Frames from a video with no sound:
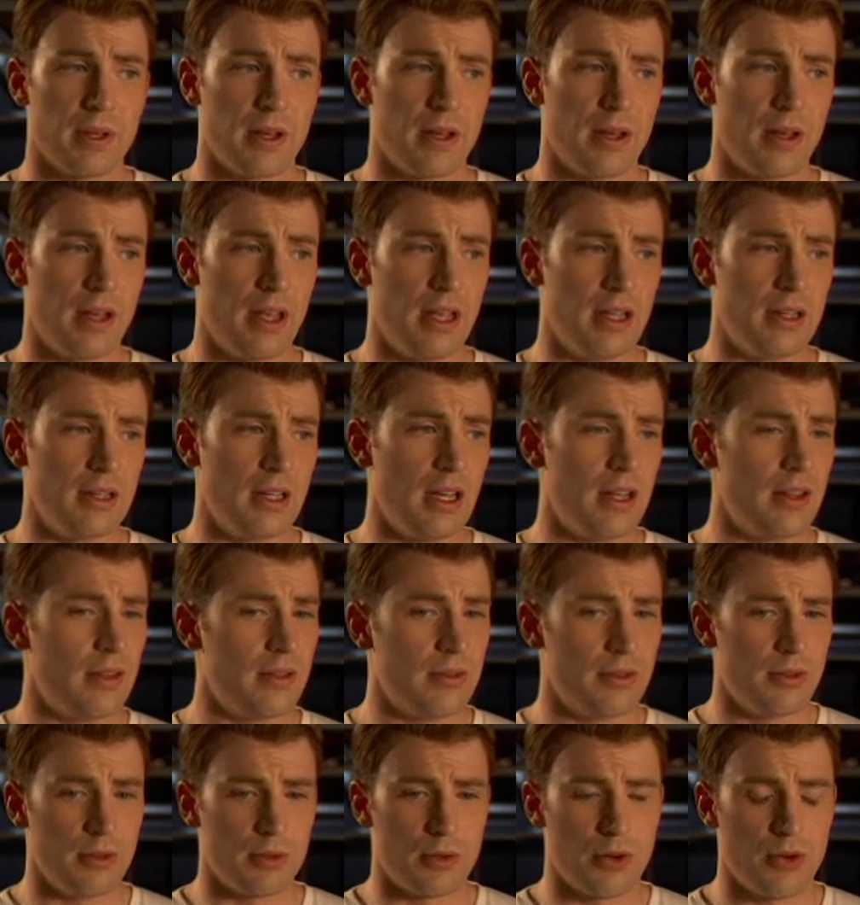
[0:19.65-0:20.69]
Uh, and
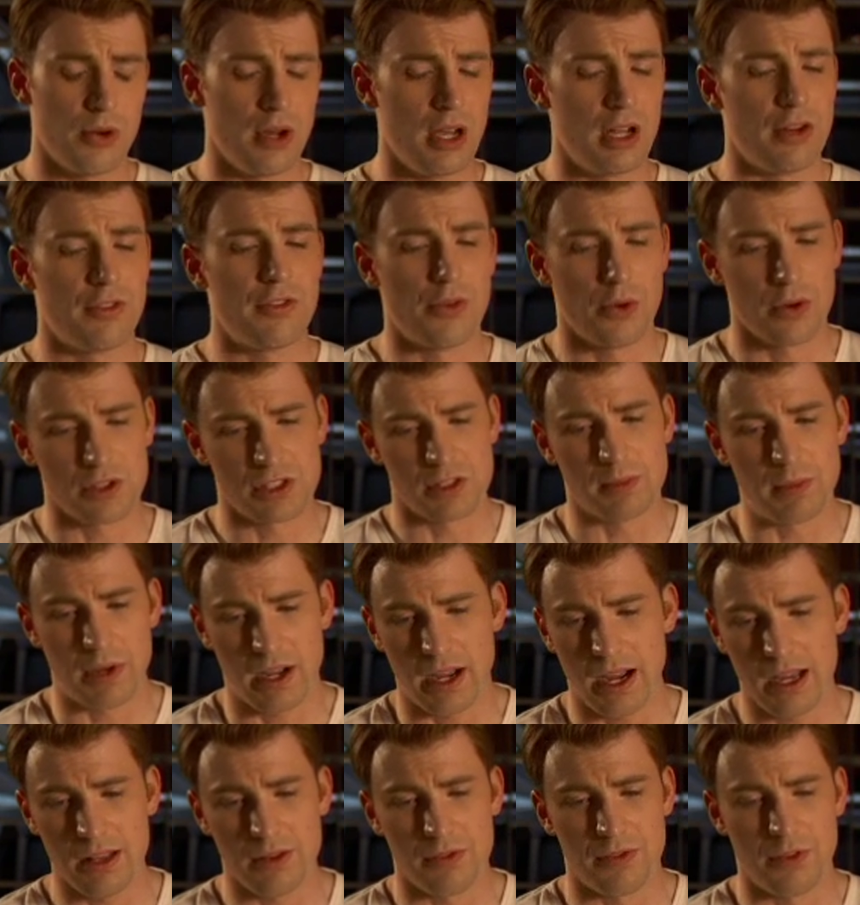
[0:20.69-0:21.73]
and the creative forces
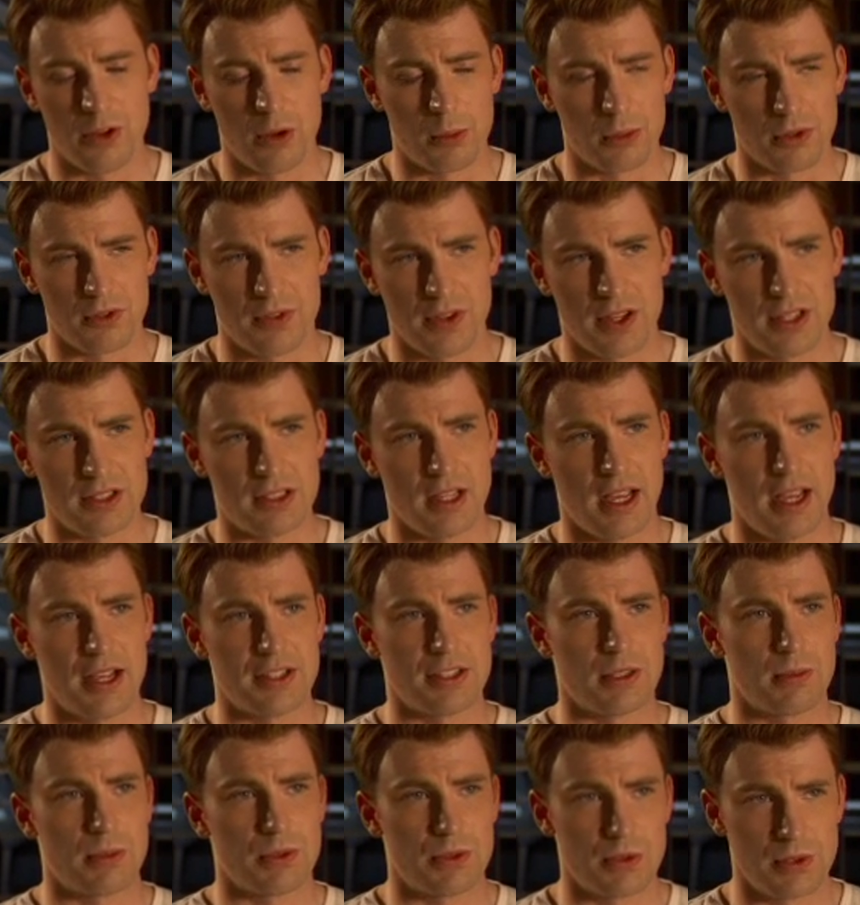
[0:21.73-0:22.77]
behind the film are
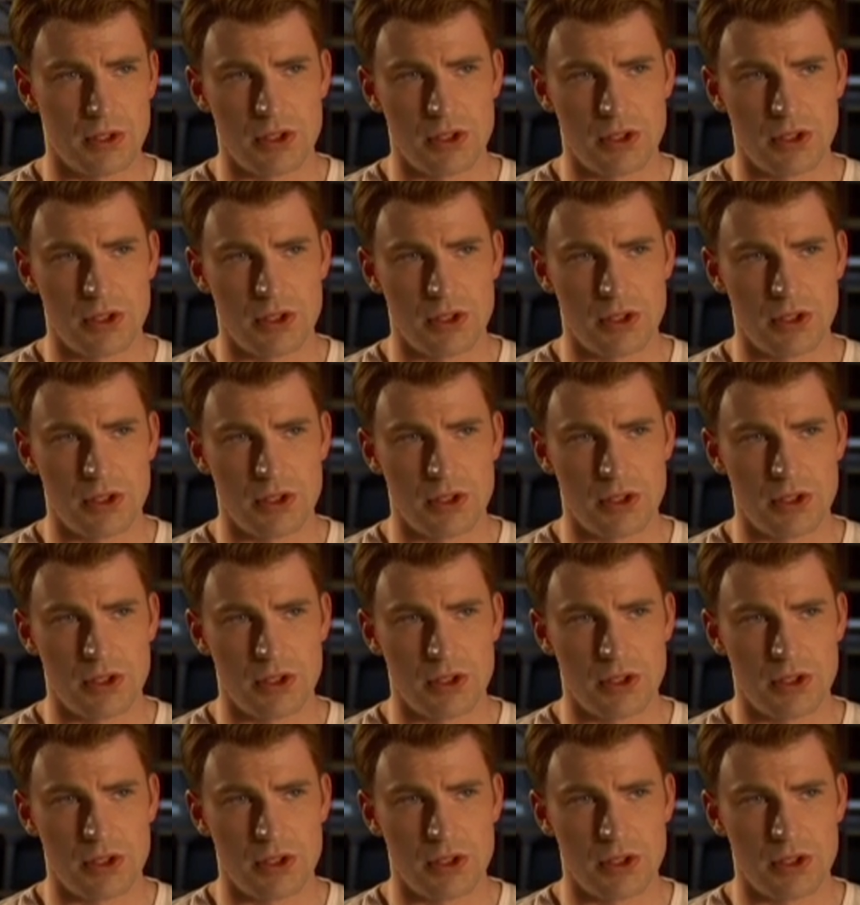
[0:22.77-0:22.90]
fantastic.